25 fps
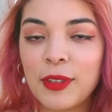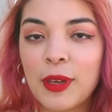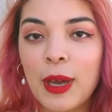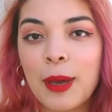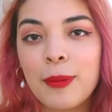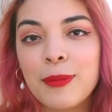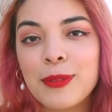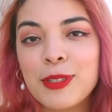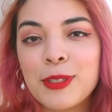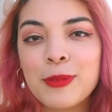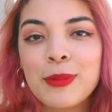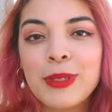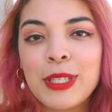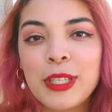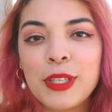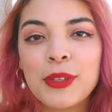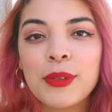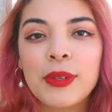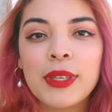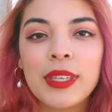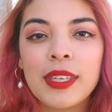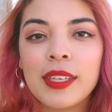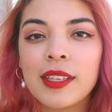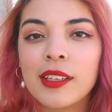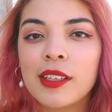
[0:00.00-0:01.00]
If you happen to be
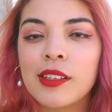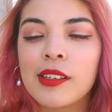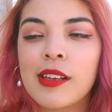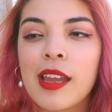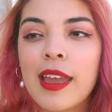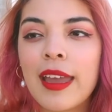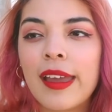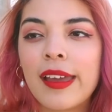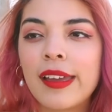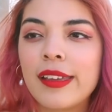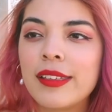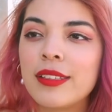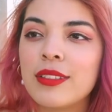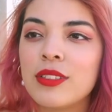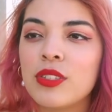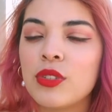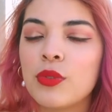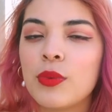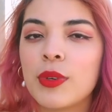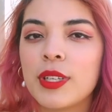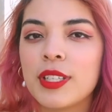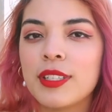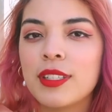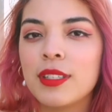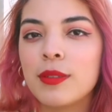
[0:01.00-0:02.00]
new here and
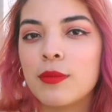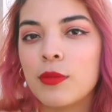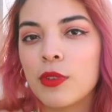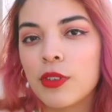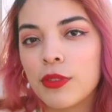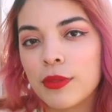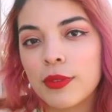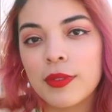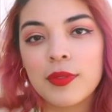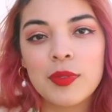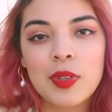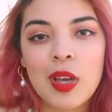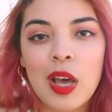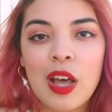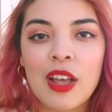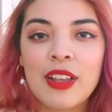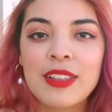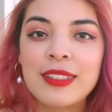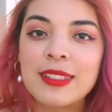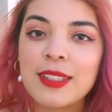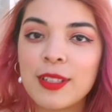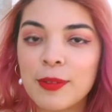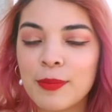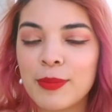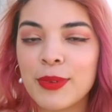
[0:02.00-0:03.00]
you want to see more thrift
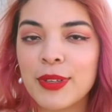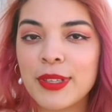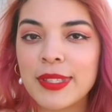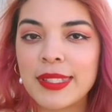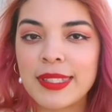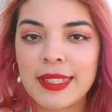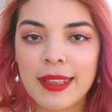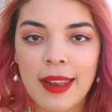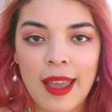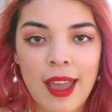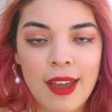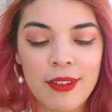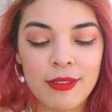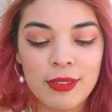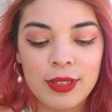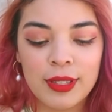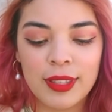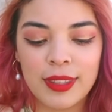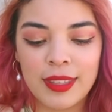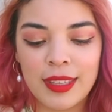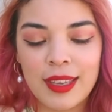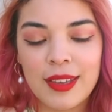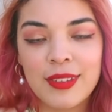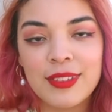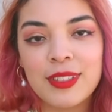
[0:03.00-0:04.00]
hauls, lookbooks, and
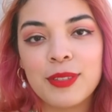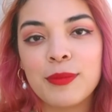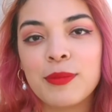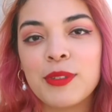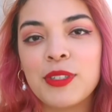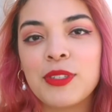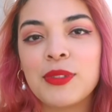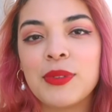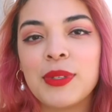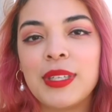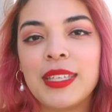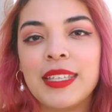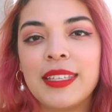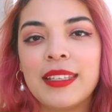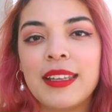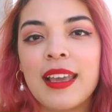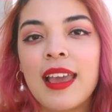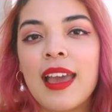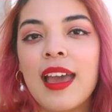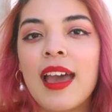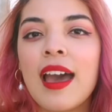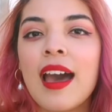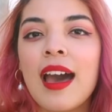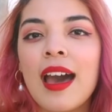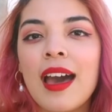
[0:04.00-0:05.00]
everything else in between,
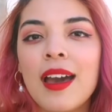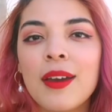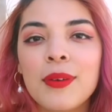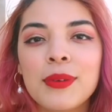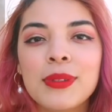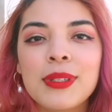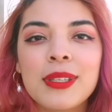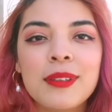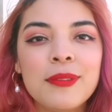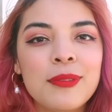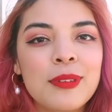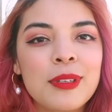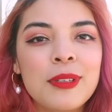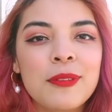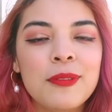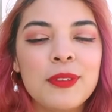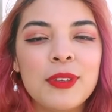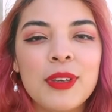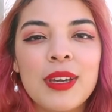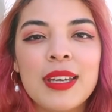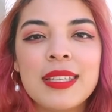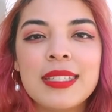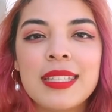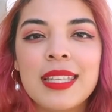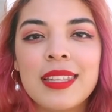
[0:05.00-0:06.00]
I would love it if
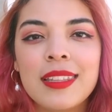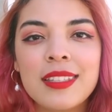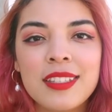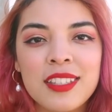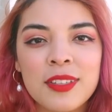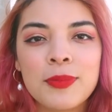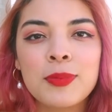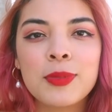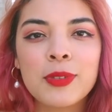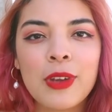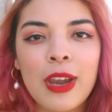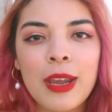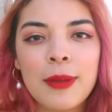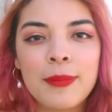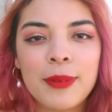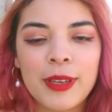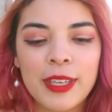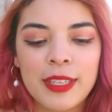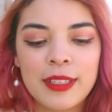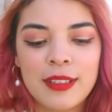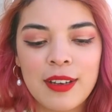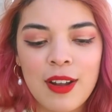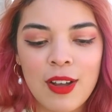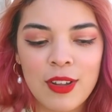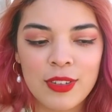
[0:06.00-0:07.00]
you guys hit the subscribe
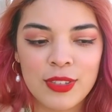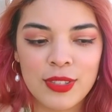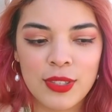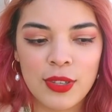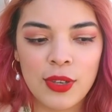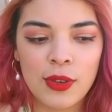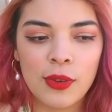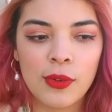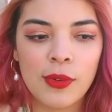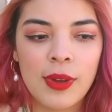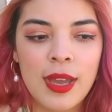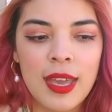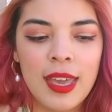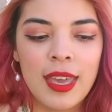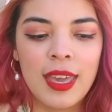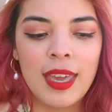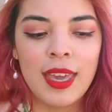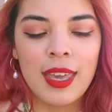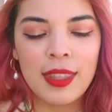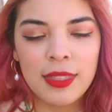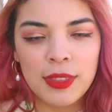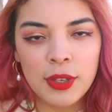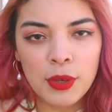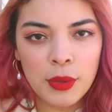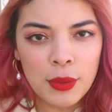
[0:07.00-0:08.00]
button and also
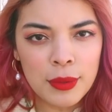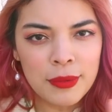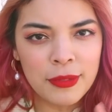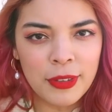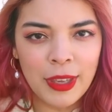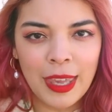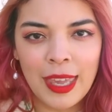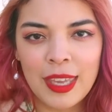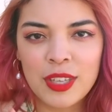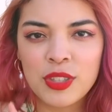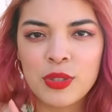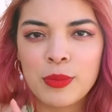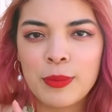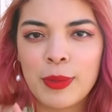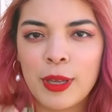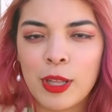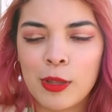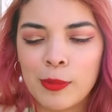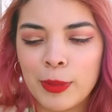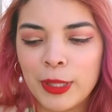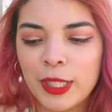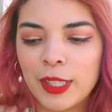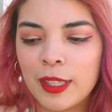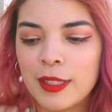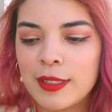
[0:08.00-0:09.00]
hit the notification
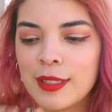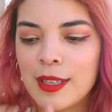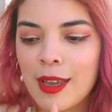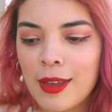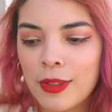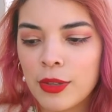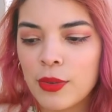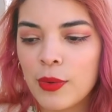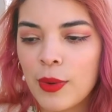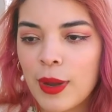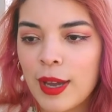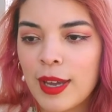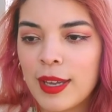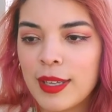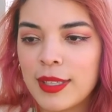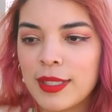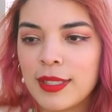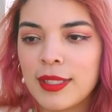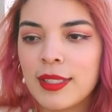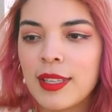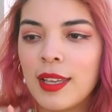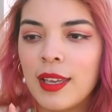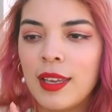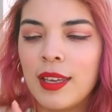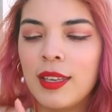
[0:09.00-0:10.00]
bell, because
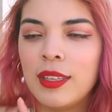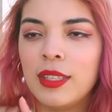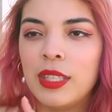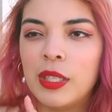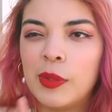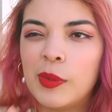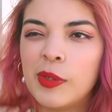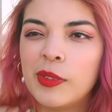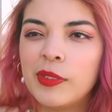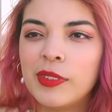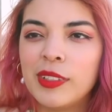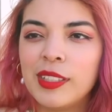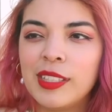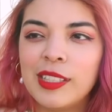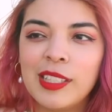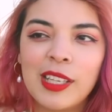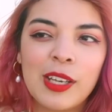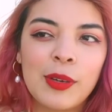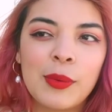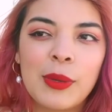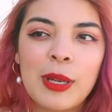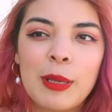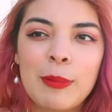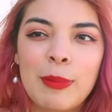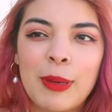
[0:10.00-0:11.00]
otherwise you won't really
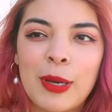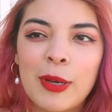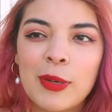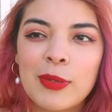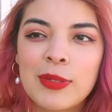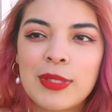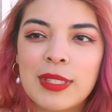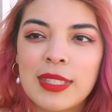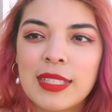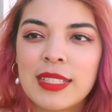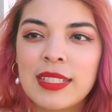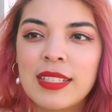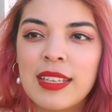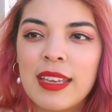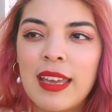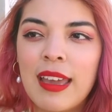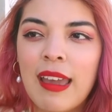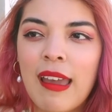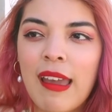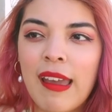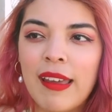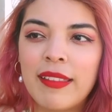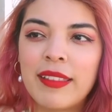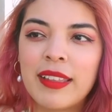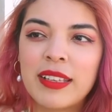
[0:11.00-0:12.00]
know when I post,
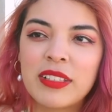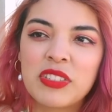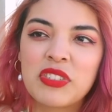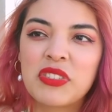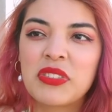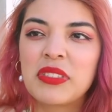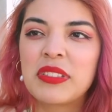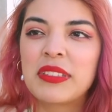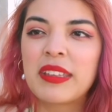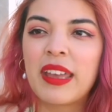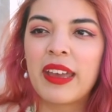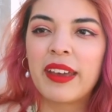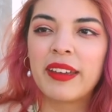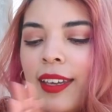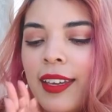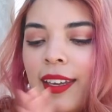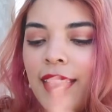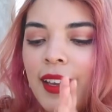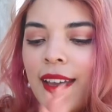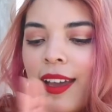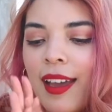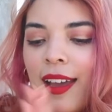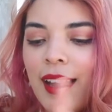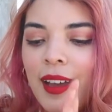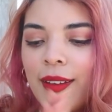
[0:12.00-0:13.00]
and that's just sad.
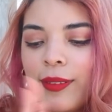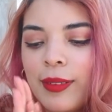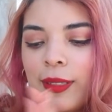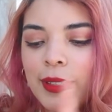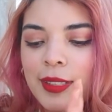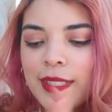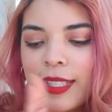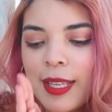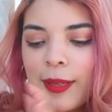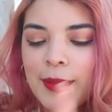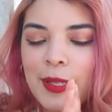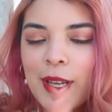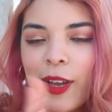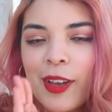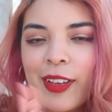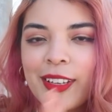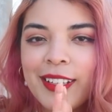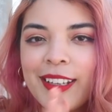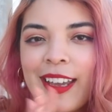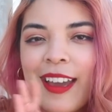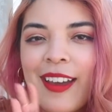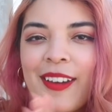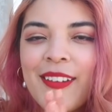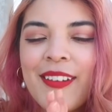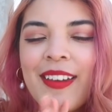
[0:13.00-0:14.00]
I'm gonna stop
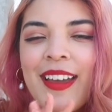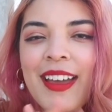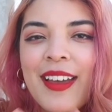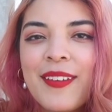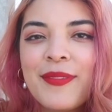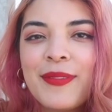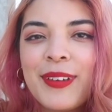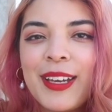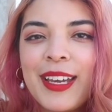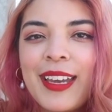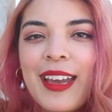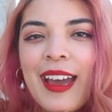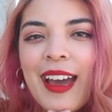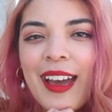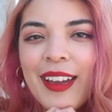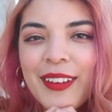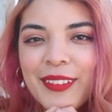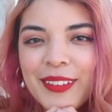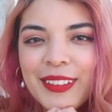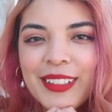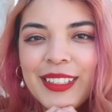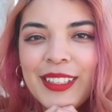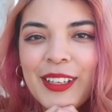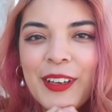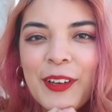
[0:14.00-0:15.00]
talking now, but I
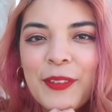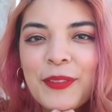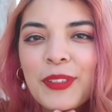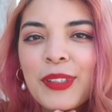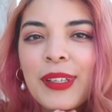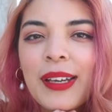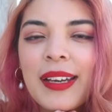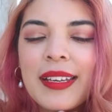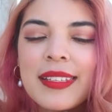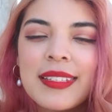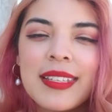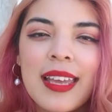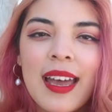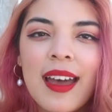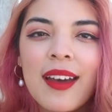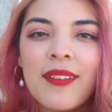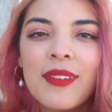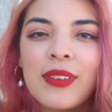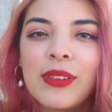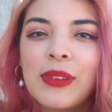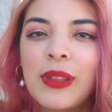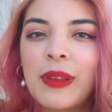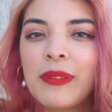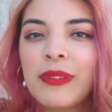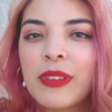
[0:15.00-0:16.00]
really hope you guys
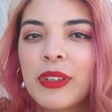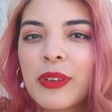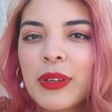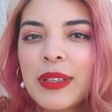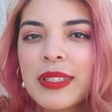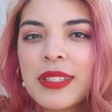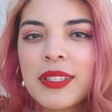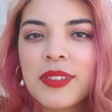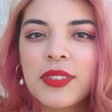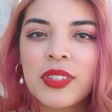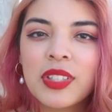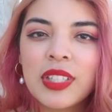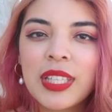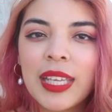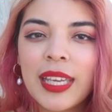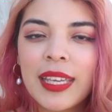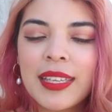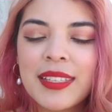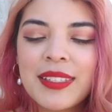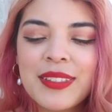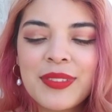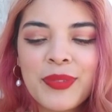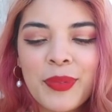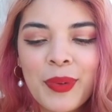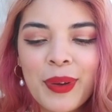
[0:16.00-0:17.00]
have a lovely rest of your
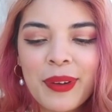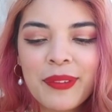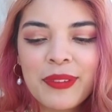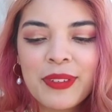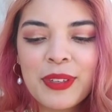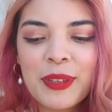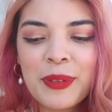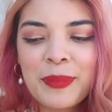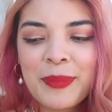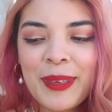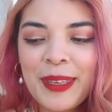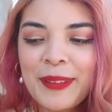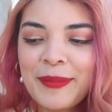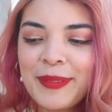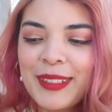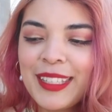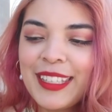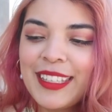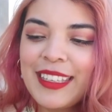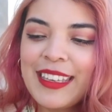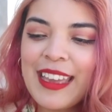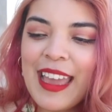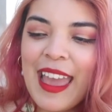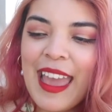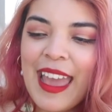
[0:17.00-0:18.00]
days wherever you may
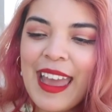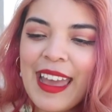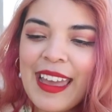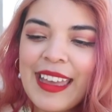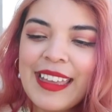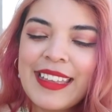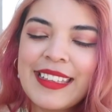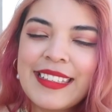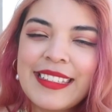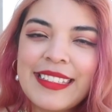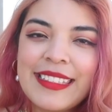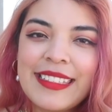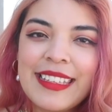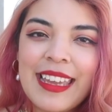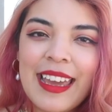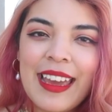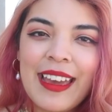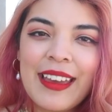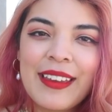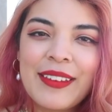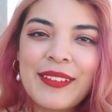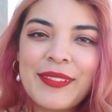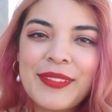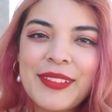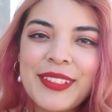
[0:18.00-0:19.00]
be, and
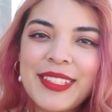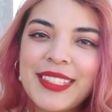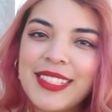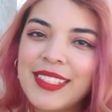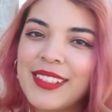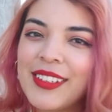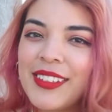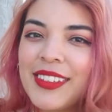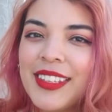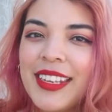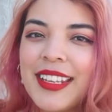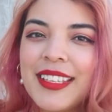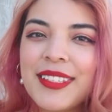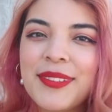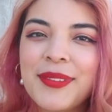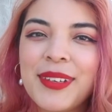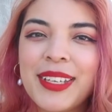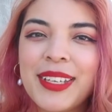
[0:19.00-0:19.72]
I will see you on the next